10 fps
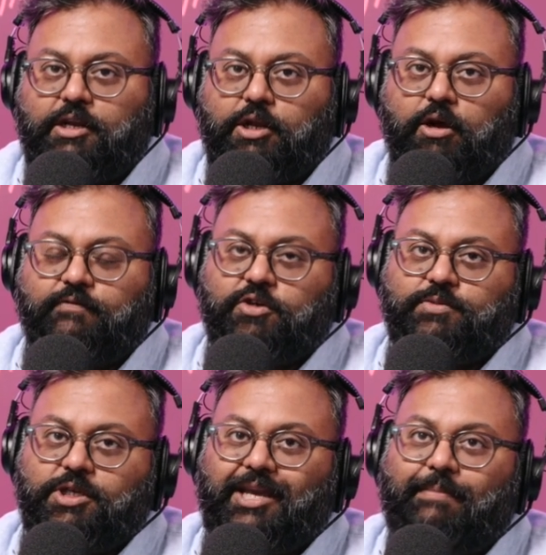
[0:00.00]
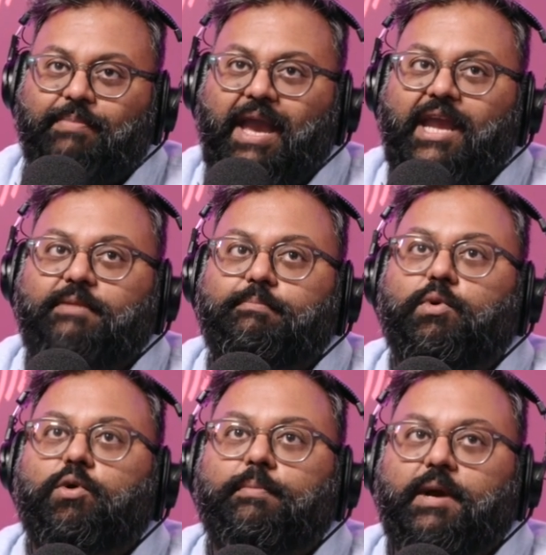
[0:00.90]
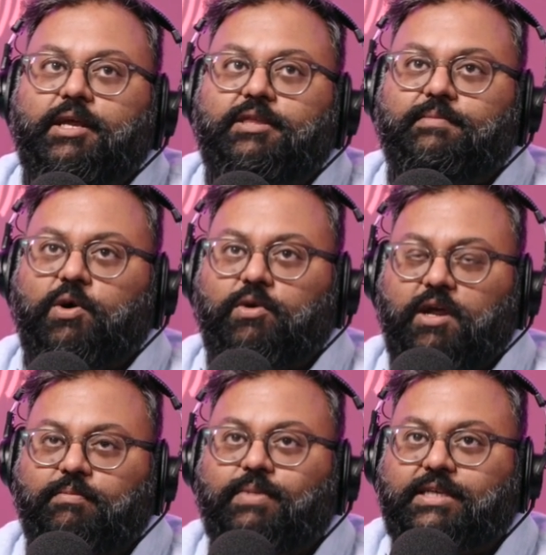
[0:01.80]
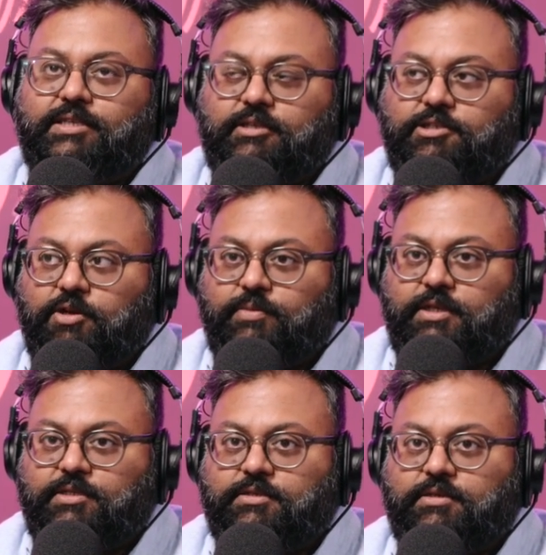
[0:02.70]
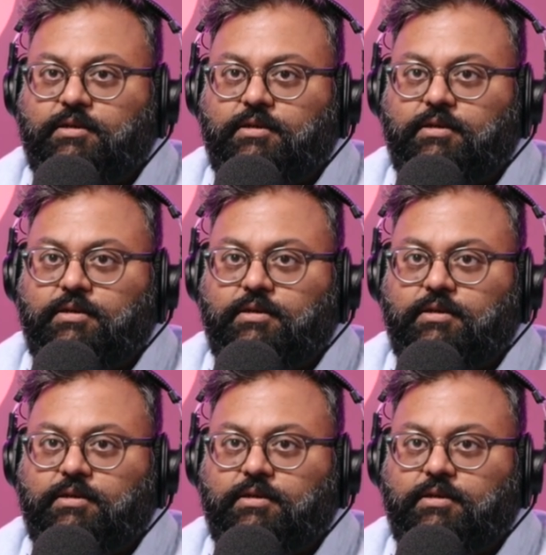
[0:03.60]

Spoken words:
Think in a lot of jobs you get paid more money the more unpleasant the job is?